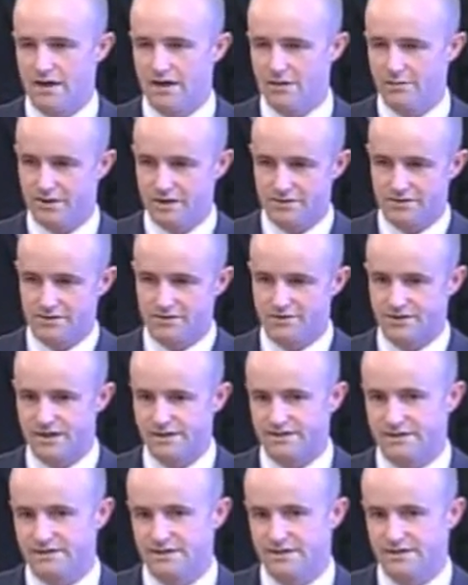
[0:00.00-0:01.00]
I want to
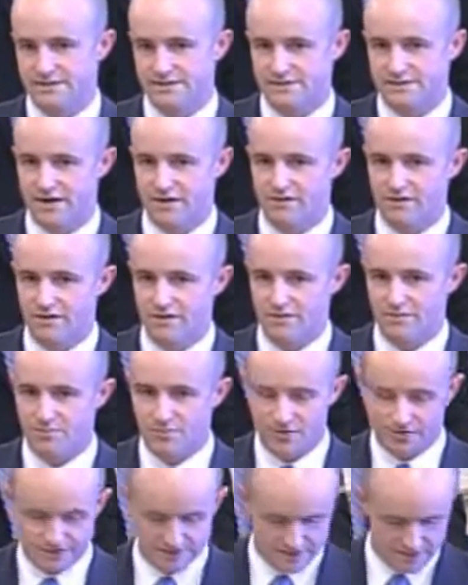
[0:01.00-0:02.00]
address several of the
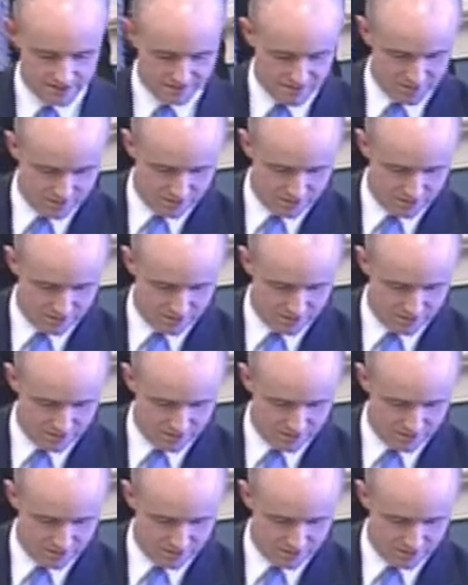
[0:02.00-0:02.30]
points that have been